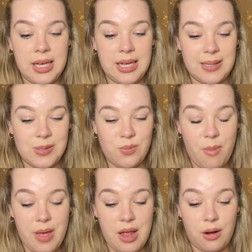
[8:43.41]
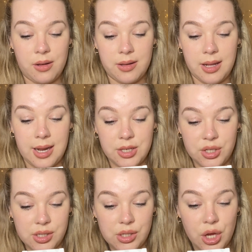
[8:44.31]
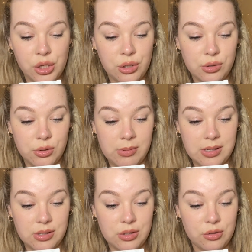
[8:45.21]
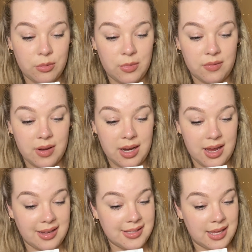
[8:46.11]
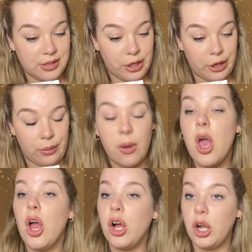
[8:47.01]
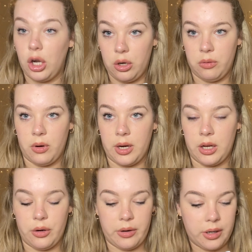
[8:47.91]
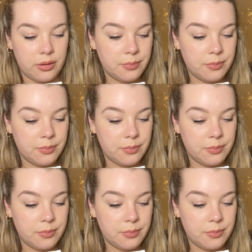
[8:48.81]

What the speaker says: and swab it along the lashes and use tweezers to remove any excess glue. Glue not included.